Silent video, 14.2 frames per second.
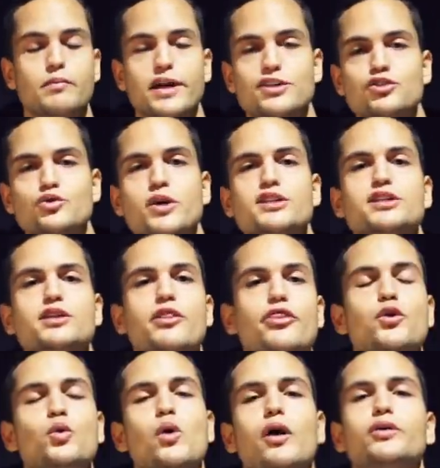stretching
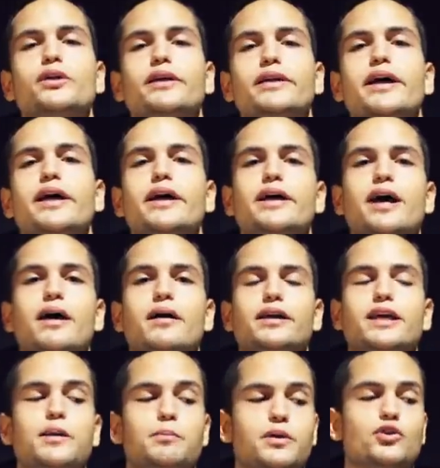throughout the day and
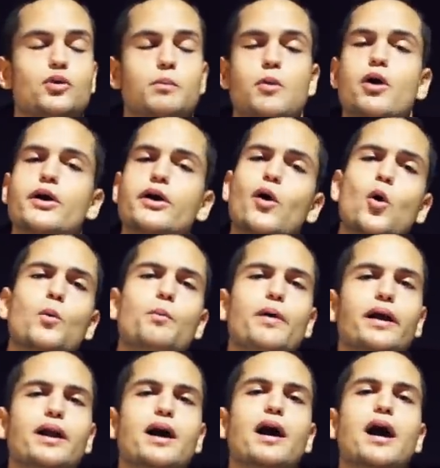keeping your body
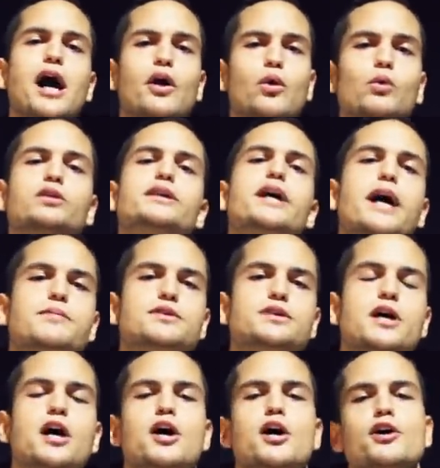open at all times.
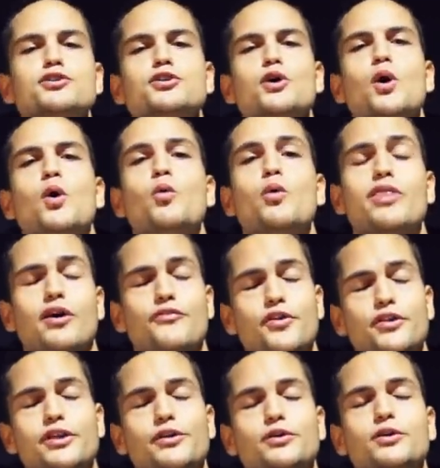So without
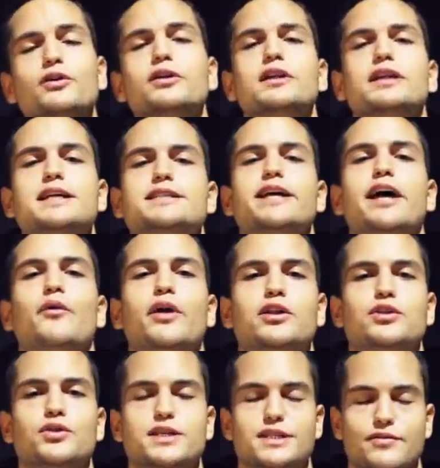further ado, let's get right
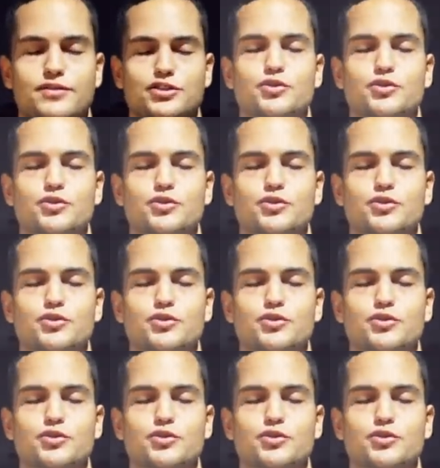into the 7